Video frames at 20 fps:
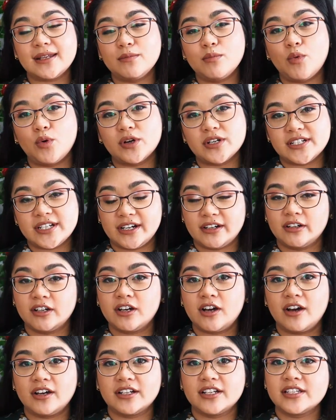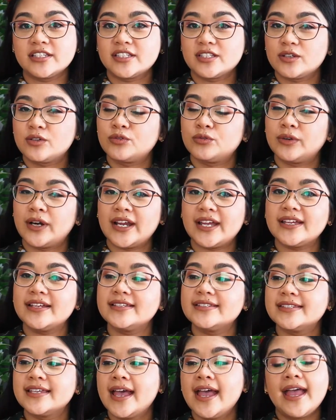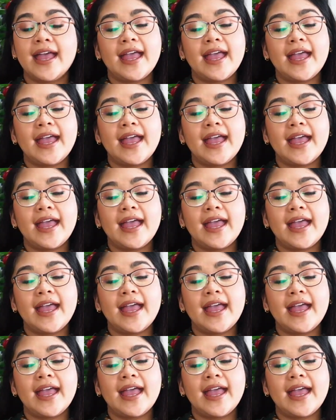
and more terracottas, grays,